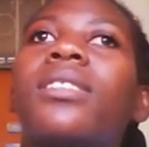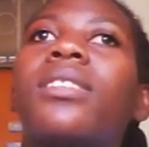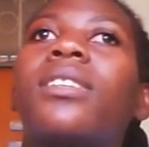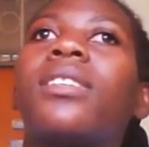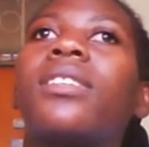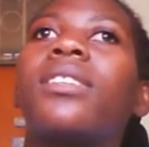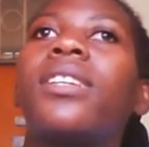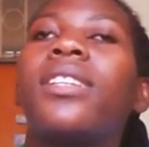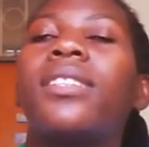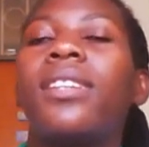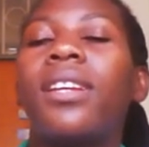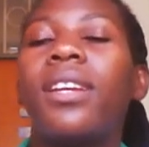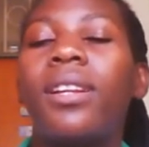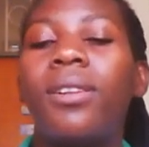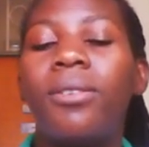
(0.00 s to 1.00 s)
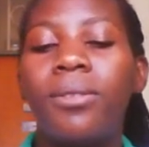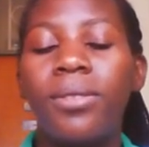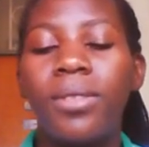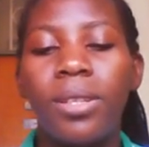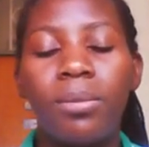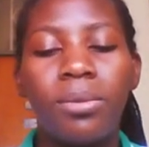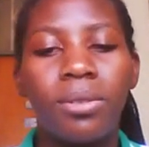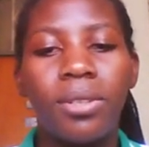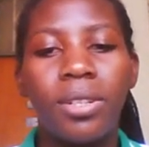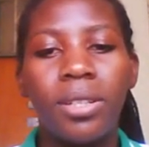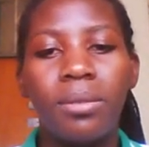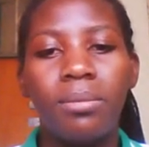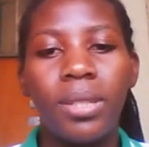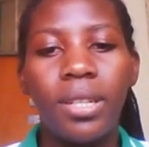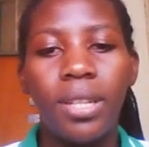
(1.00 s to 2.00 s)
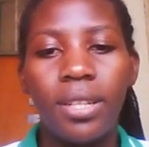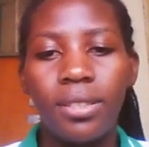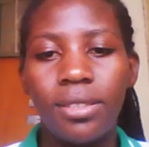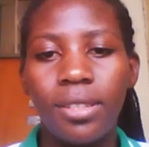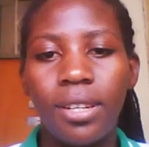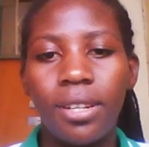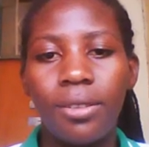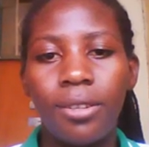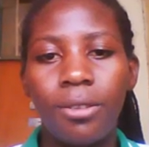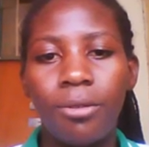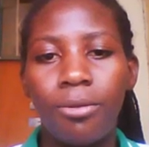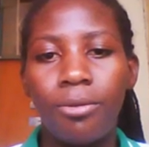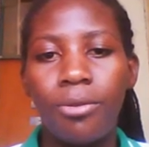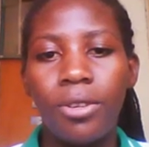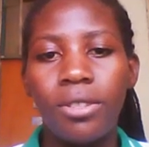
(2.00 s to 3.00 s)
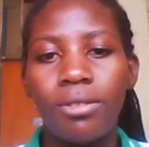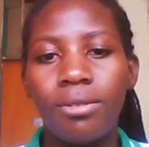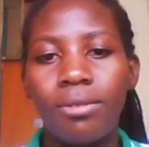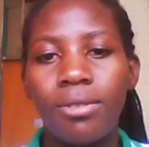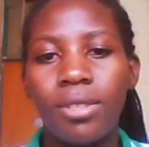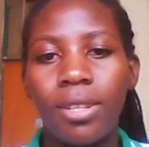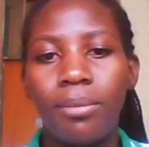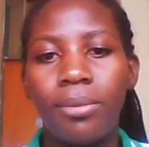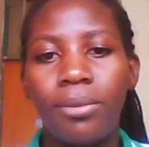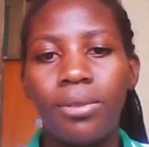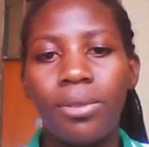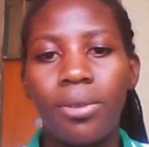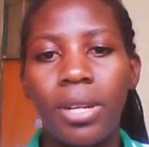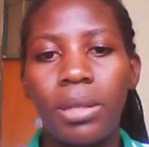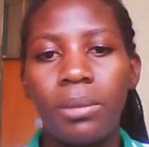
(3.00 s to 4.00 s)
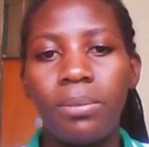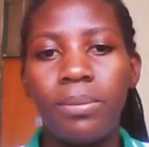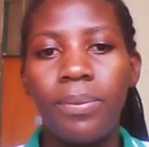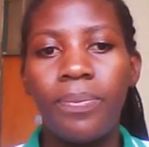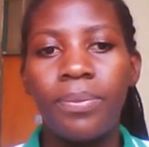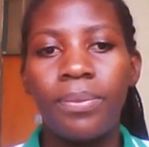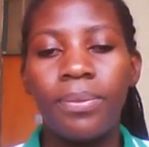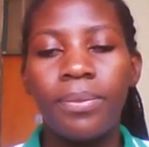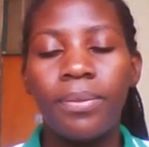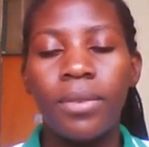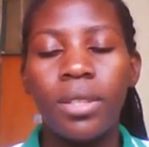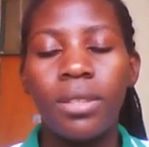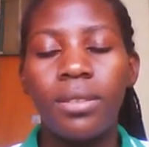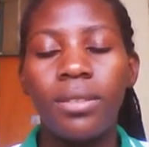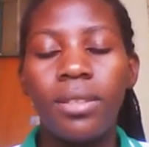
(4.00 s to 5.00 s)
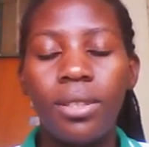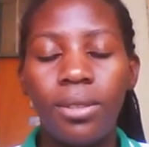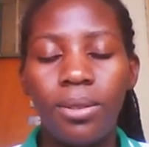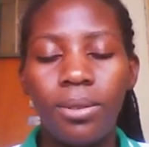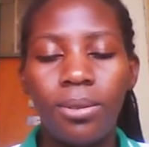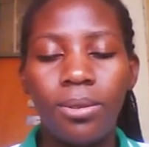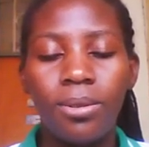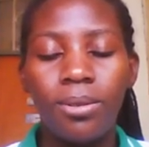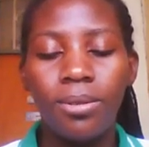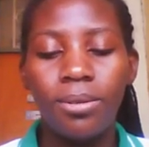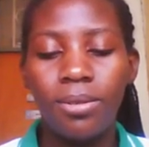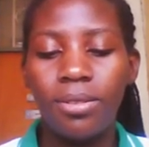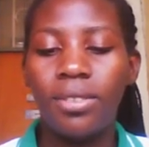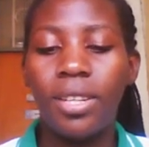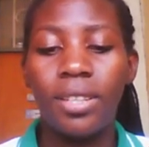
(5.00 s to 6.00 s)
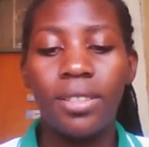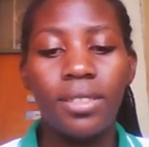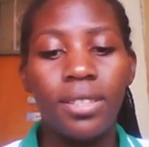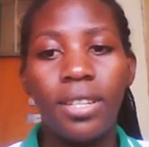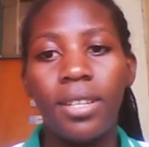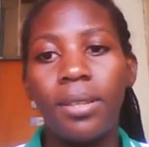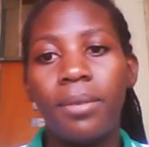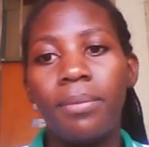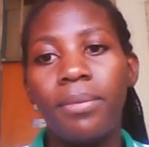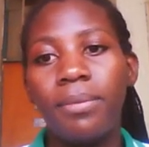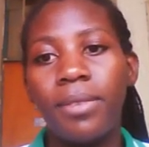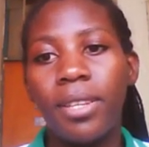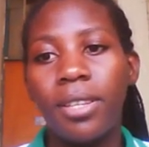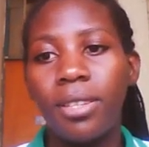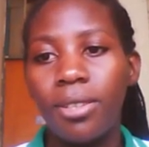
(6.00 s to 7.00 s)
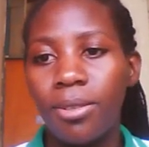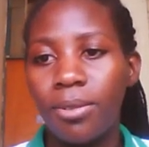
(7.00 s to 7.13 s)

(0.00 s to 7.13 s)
get tired of subscribing and sharing with friends to subscribe. See you next time. Thank you.